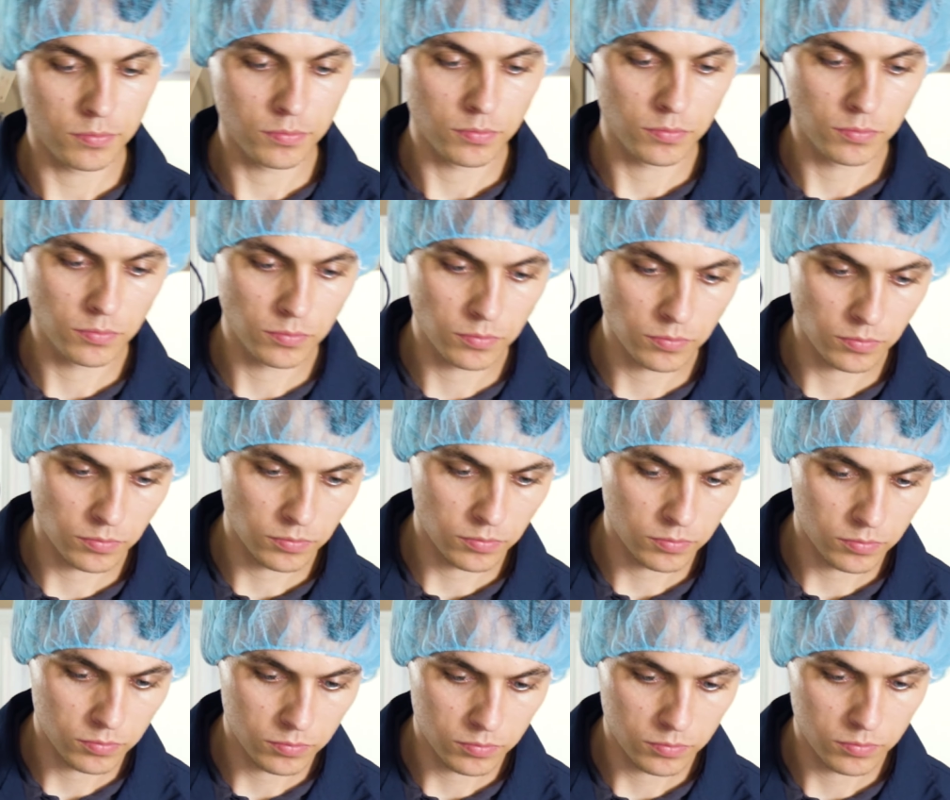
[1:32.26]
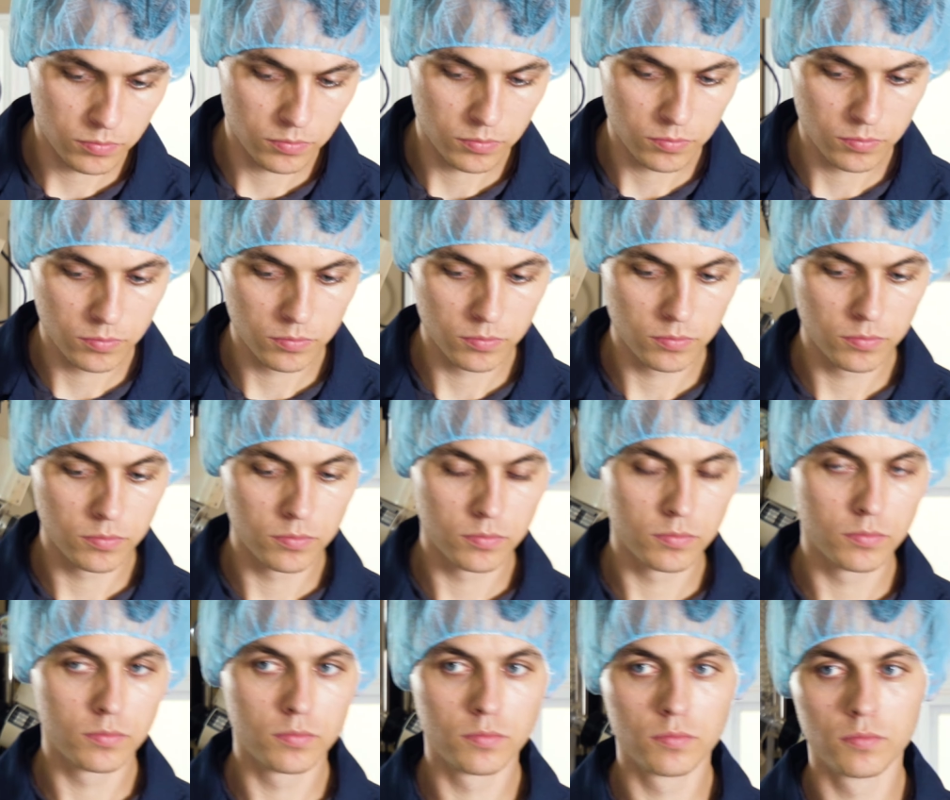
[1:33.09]

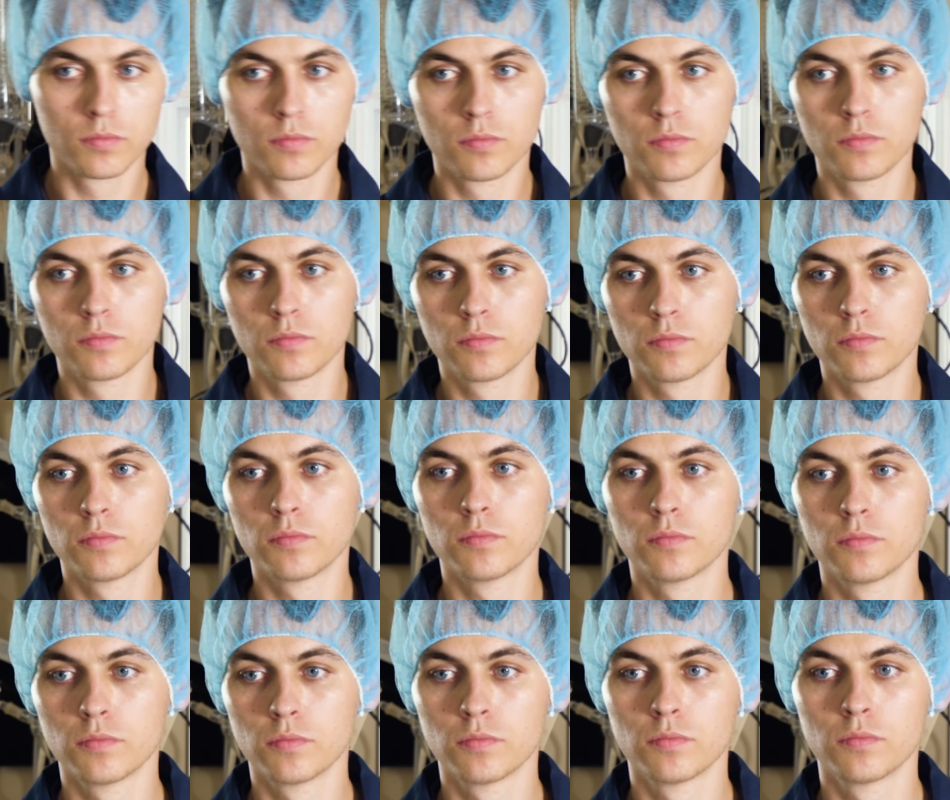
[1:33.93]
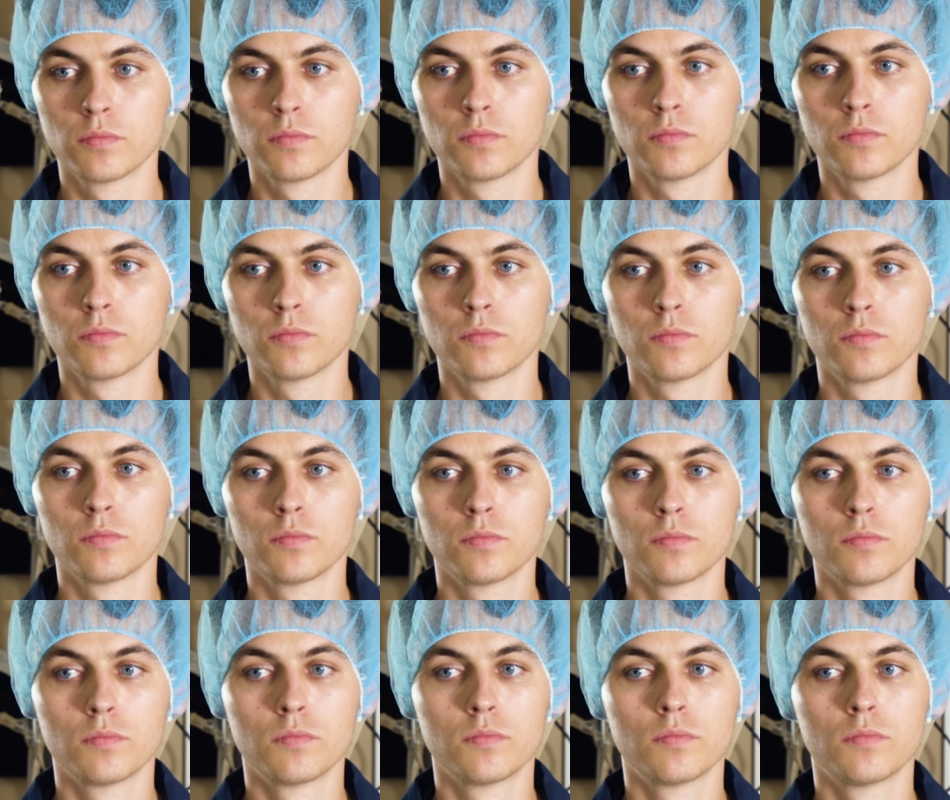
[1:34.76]

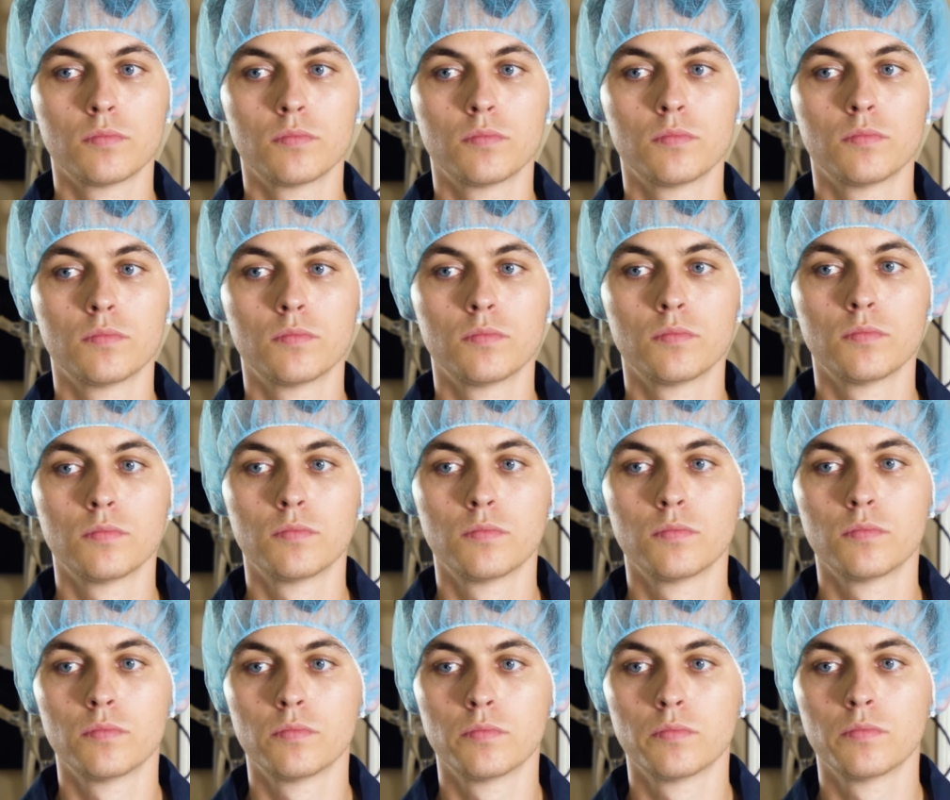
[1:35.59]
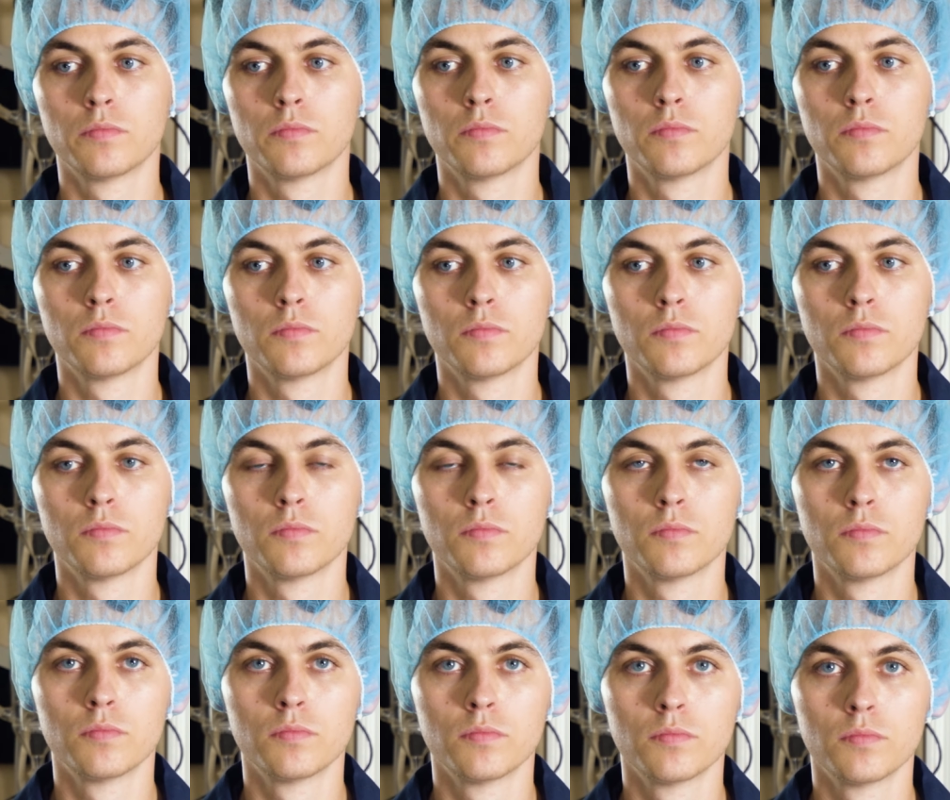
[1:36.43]

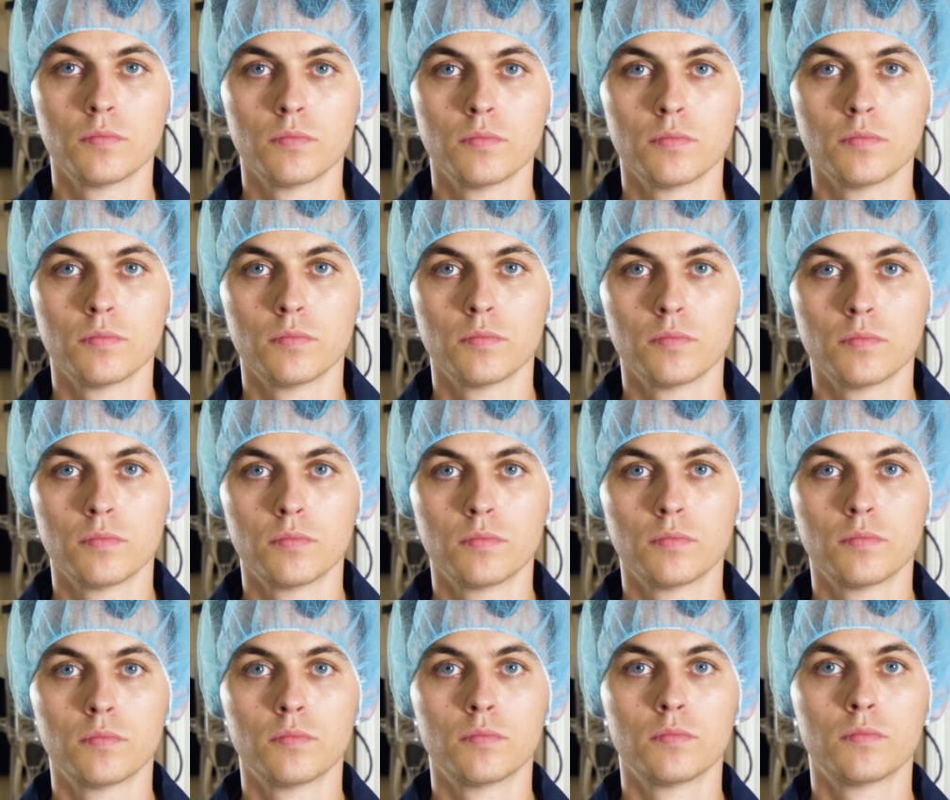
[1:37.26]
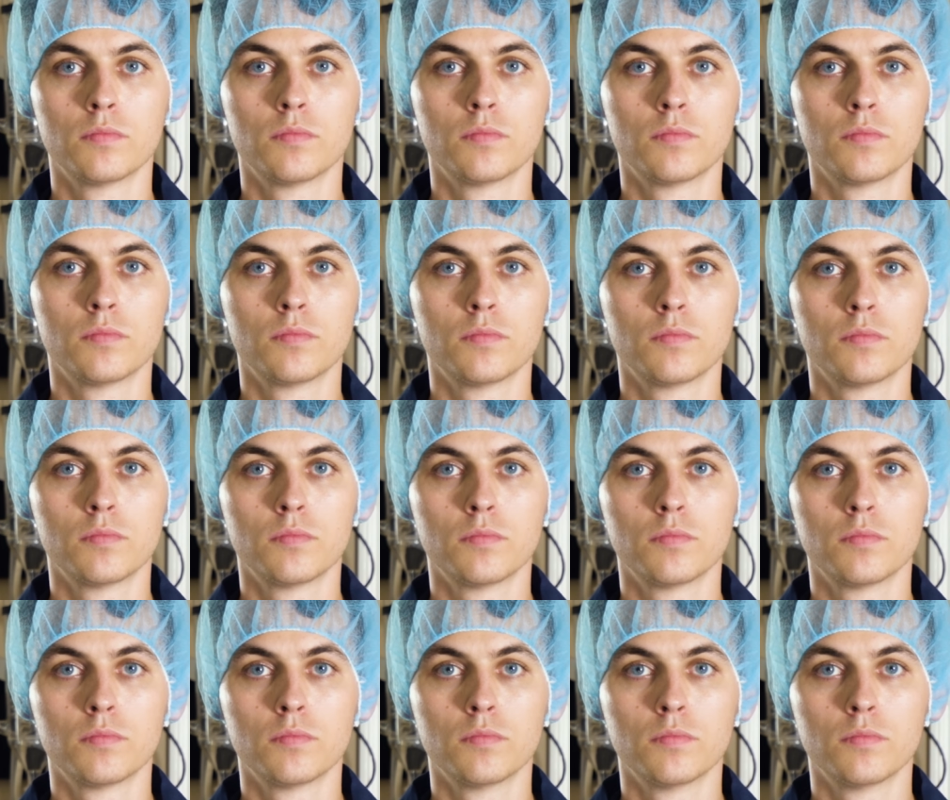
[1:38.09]

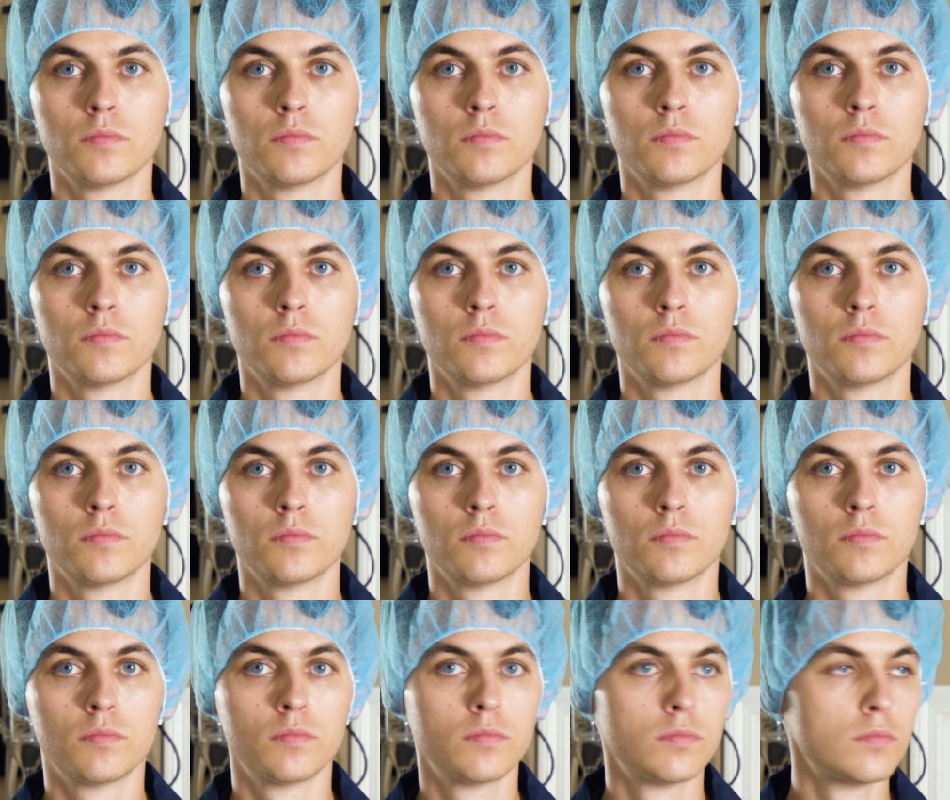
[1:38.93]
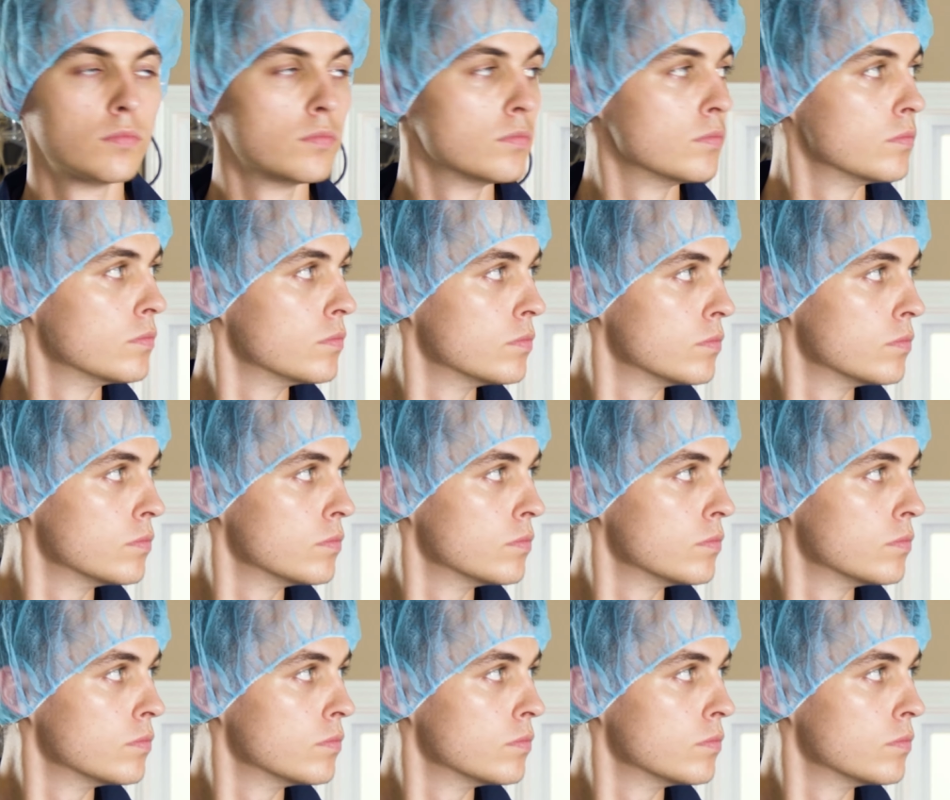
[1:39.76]
No words are spoken by the person on screen.